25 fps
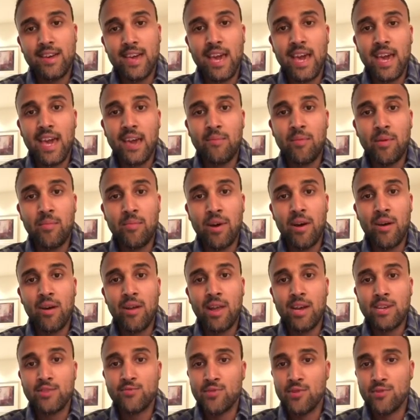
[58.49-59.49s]
came
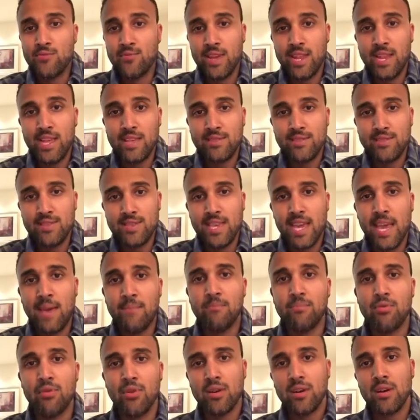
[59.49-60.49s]
about as we were reading the
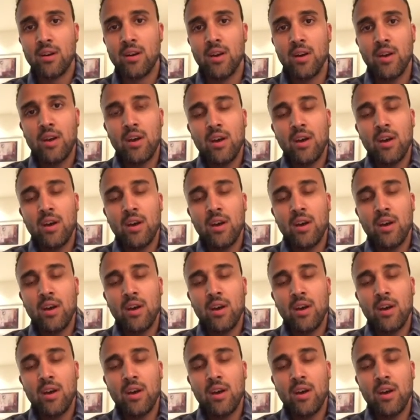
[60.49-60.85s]
same book,